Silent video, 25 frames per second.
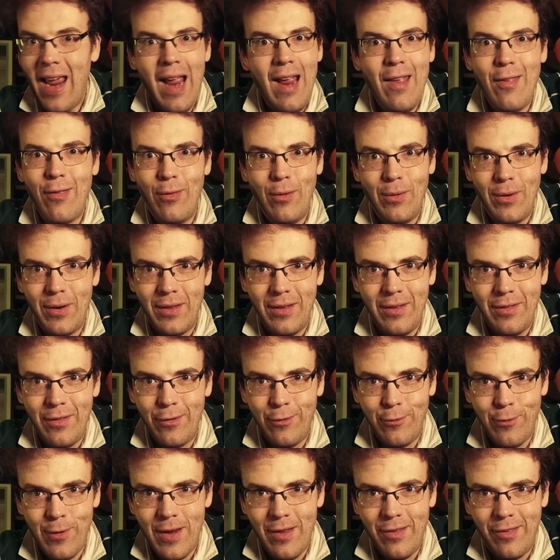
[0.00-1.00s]
it's not another
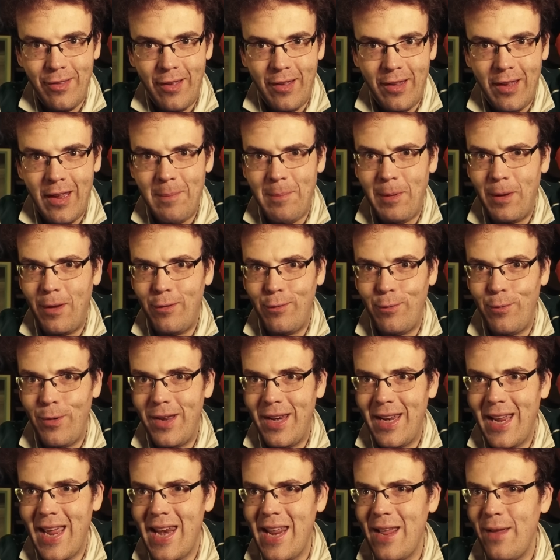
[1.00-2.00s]
street circuit, because
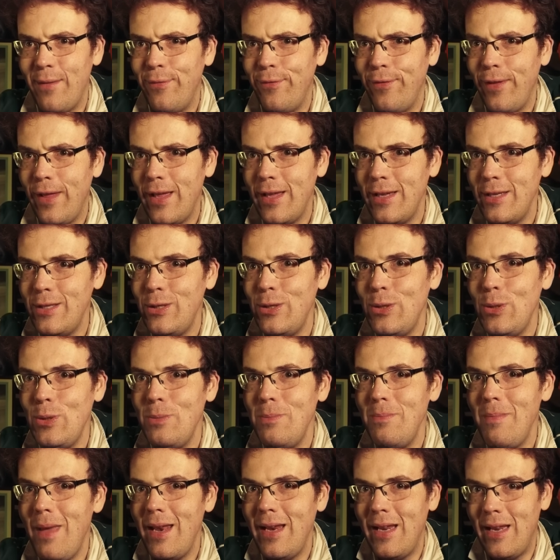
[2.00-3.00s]
we're getting far too
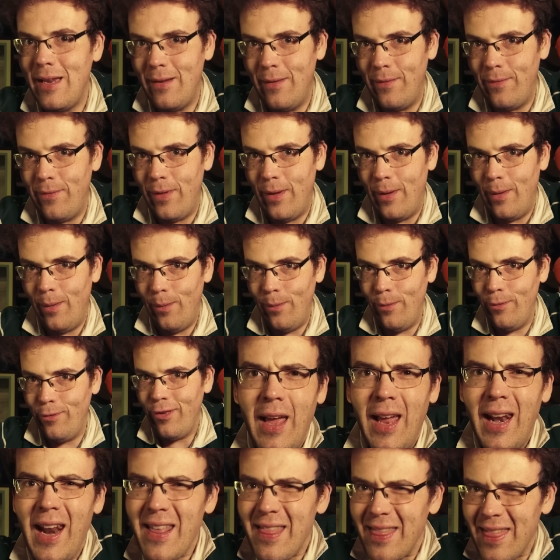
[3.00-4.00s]
many of those.
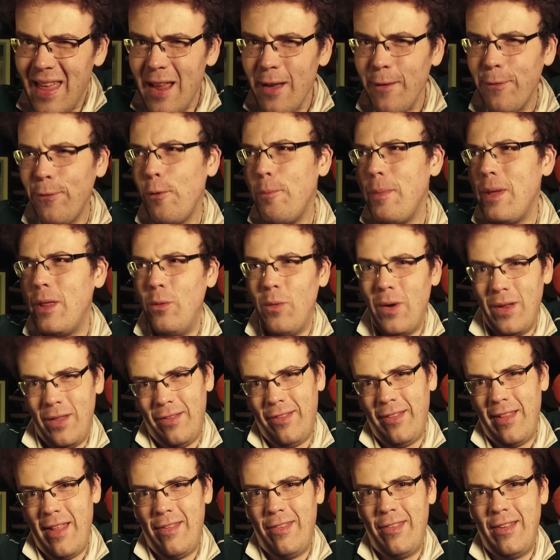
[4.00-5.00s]
And I think Formula
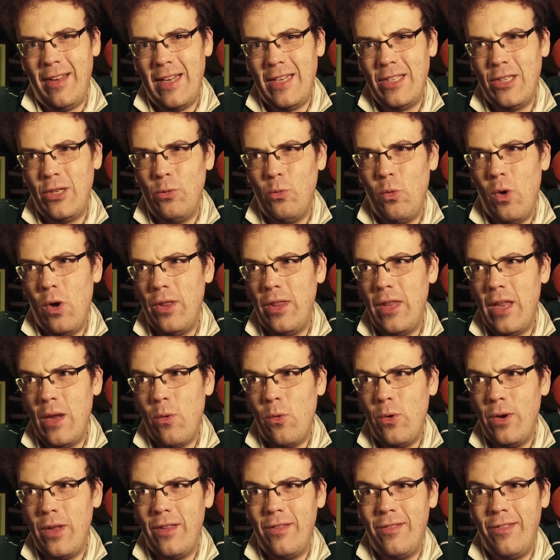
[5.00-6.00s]
One's listening to what the
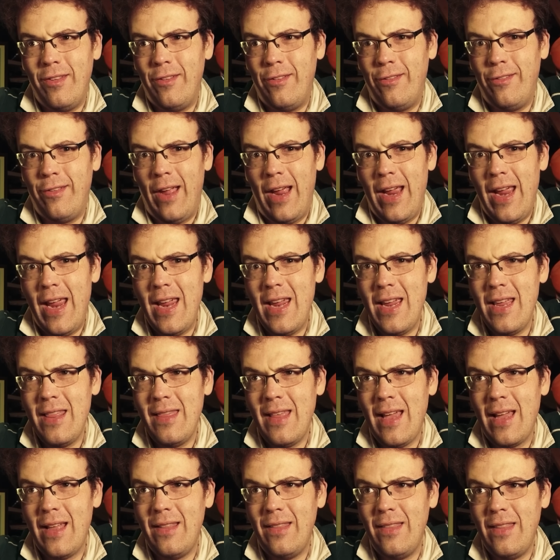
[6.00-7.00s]
audience is saying, in
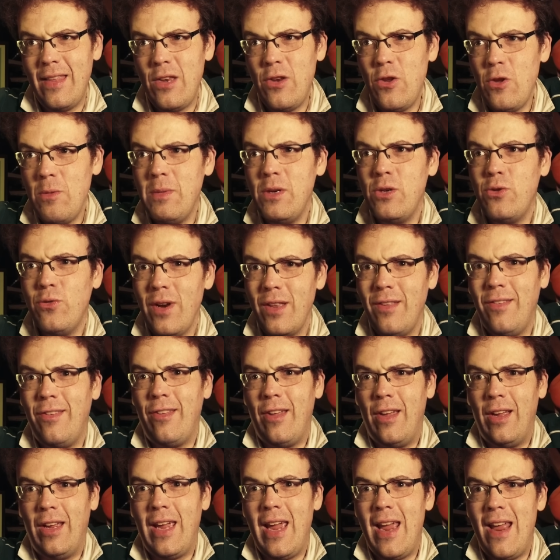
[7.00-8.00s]
that the new Madrid
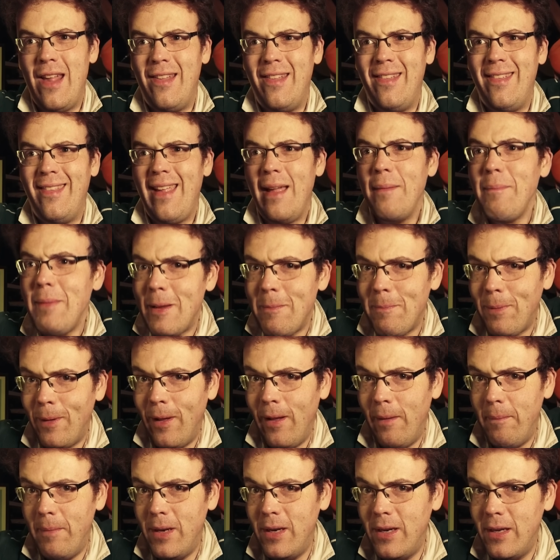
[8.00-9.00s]
circuit is
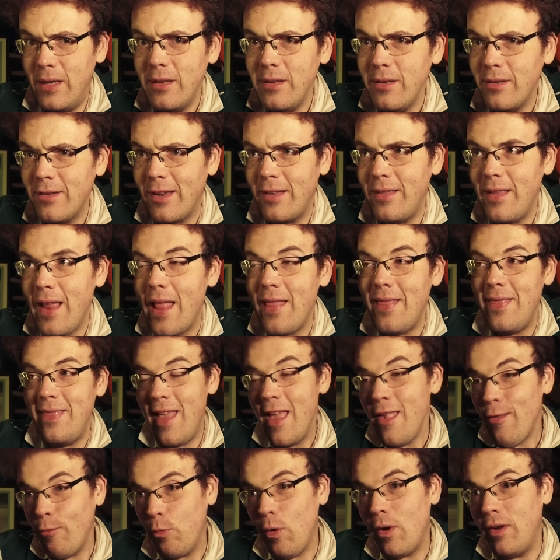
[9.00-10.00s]
semi-permanent and then
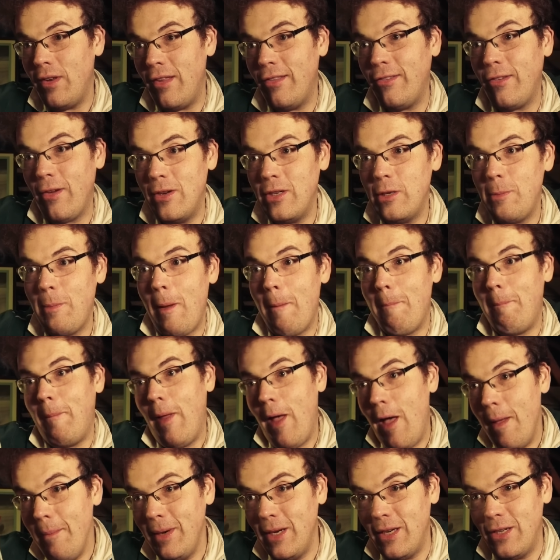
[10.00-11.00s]
this one is going to be a
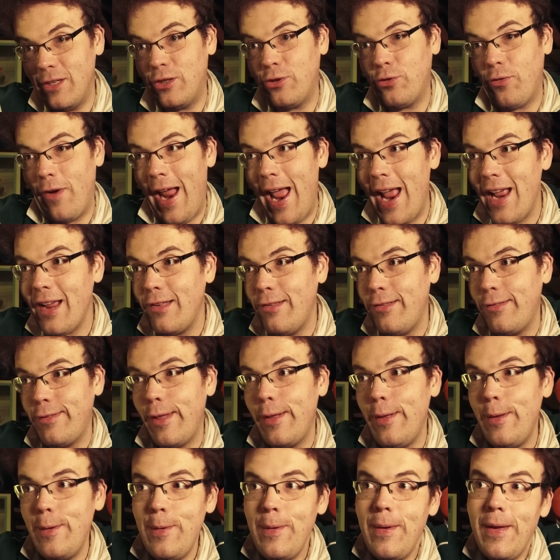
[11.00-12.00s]
permanent track,
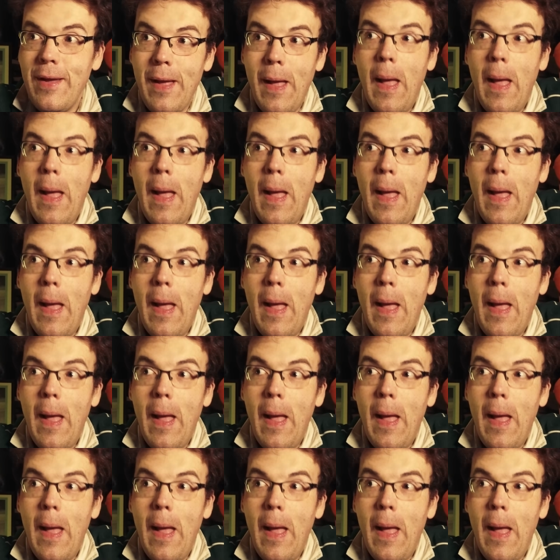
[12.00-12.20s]
so